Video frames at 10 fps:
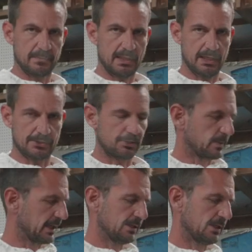yeah,
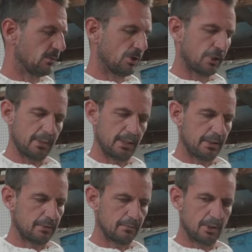super easy to work with,
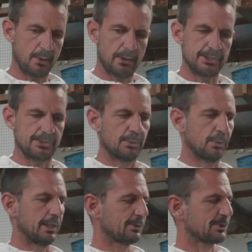no worries at
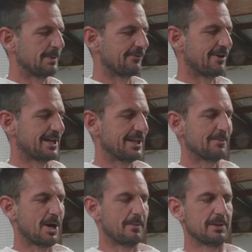all. It looks a bit ratty at the
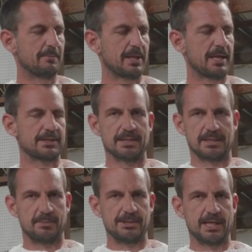moment, but that's just
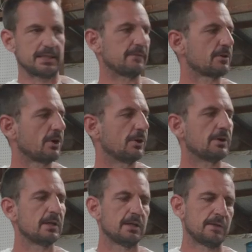the protective coat.
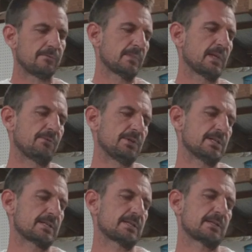If we
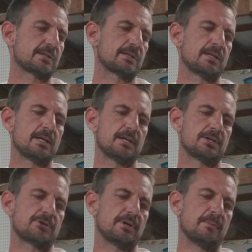just
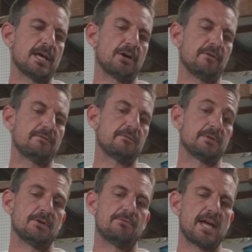strip that off,
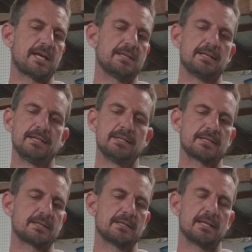the router did
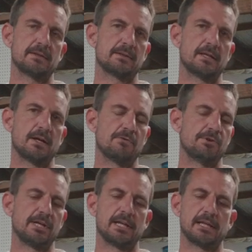just a
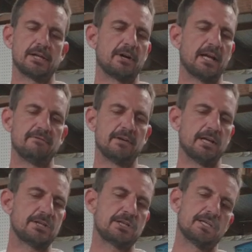really great
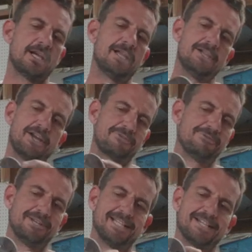finish. Looked
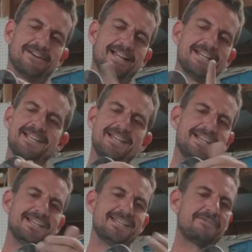really great.
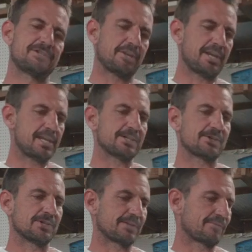Never showed any
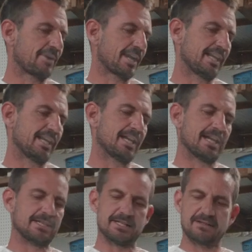signs of cracking,
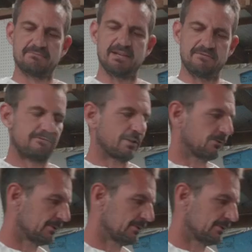it felt